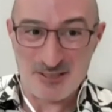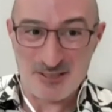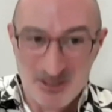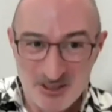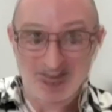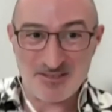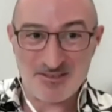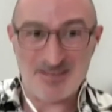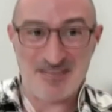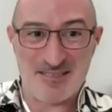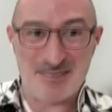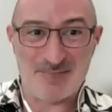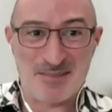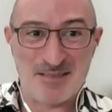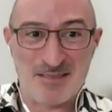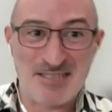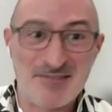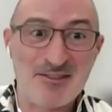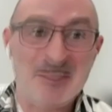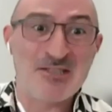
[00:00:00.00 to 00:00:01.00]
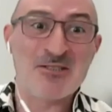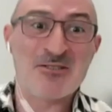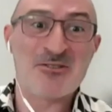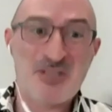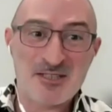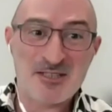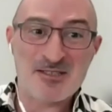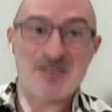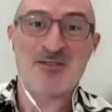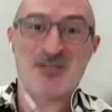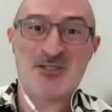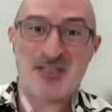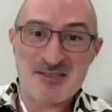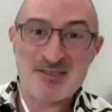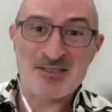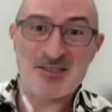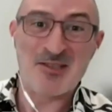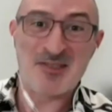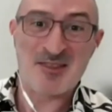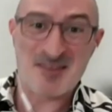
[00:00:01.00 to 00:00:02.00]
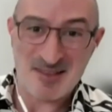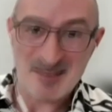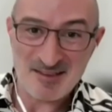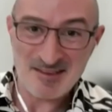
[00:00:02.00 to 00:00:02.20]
fisheries in the Pacific. So just to